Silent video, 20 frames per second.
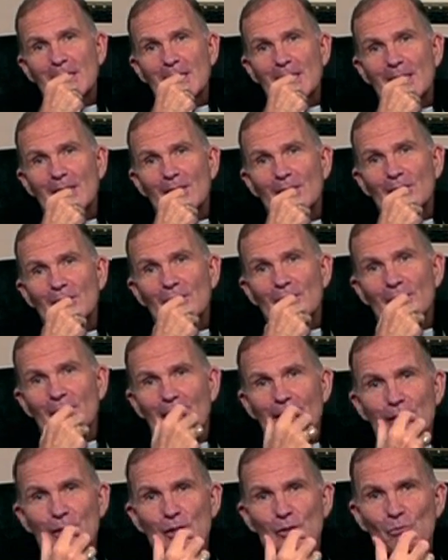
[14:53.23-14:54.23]
And
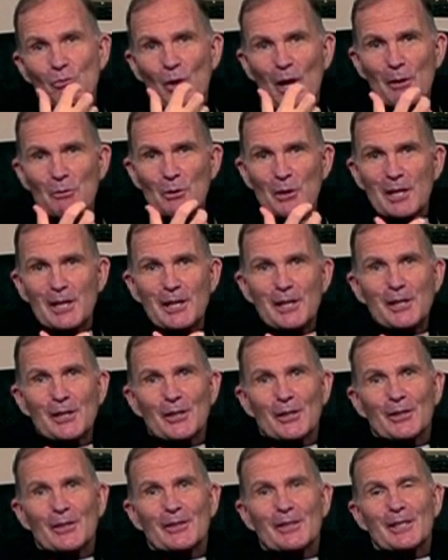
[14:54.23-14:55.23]
that's why we're
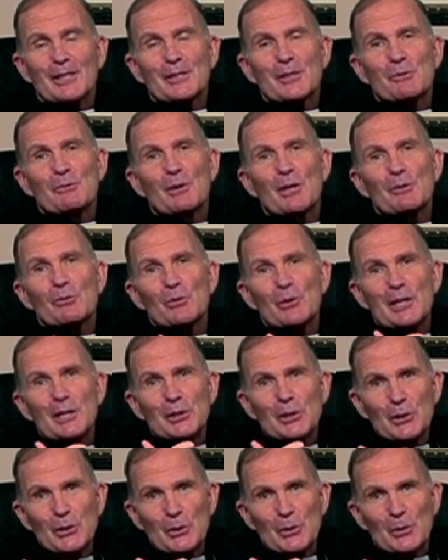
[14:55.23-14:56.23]
here. That's what we
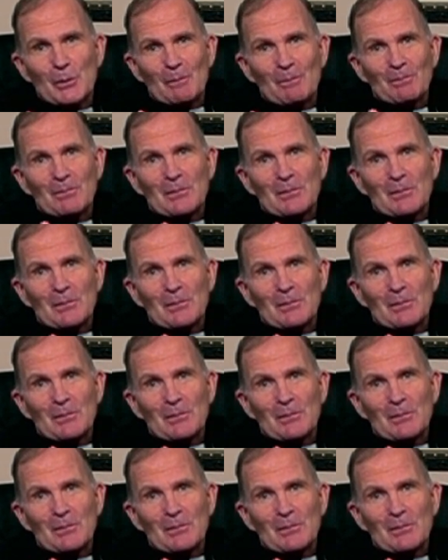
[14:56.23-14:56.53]
do.